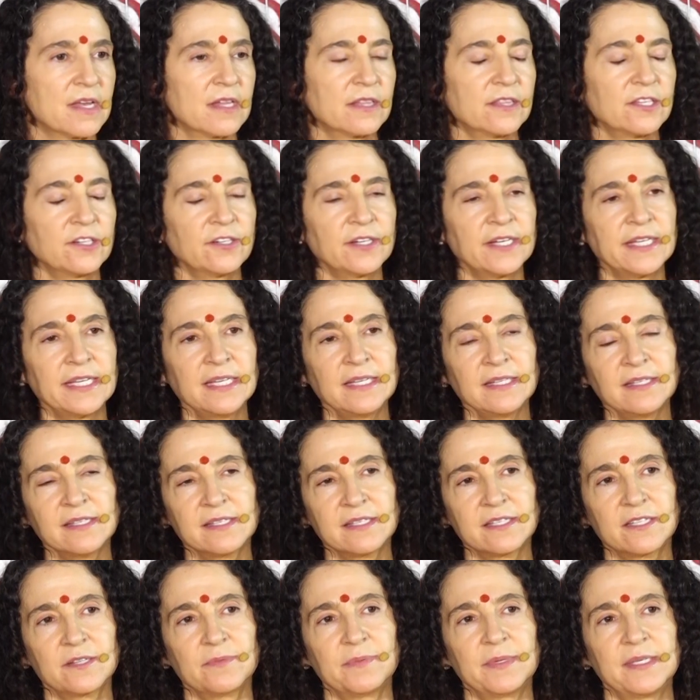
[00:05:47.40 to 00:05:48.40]
There
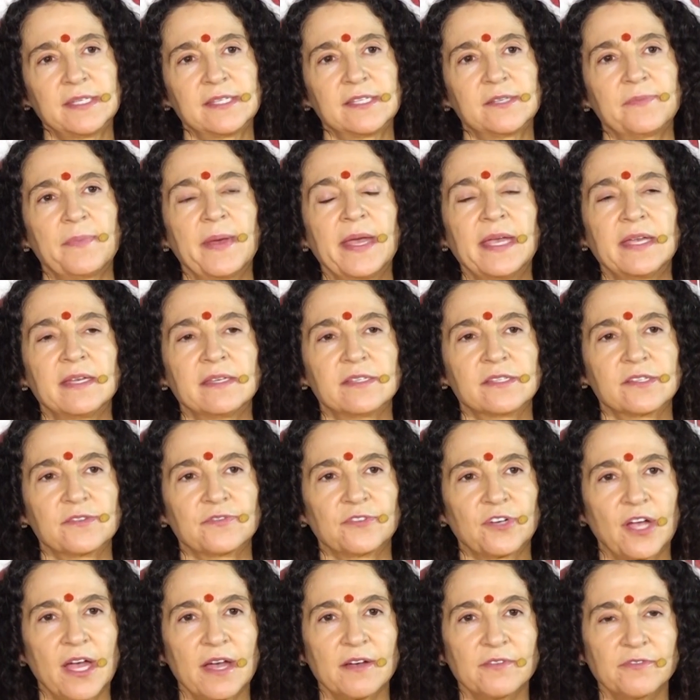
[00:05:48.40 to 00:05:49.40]
needs to be space
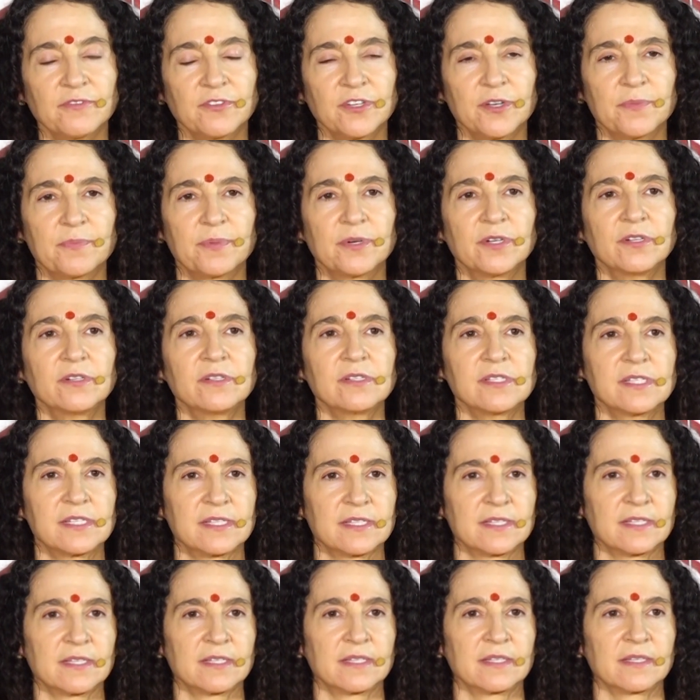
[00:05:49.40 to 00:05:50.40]
for every
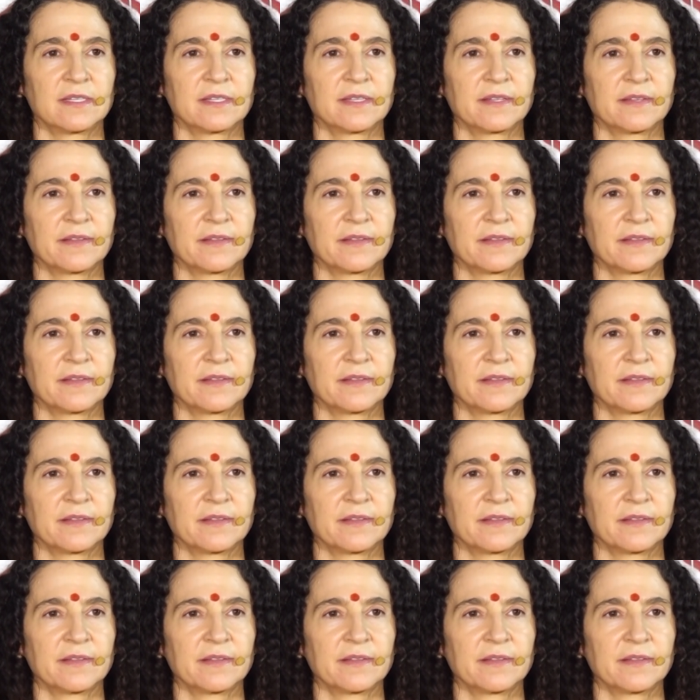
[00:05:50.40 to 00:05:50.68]
person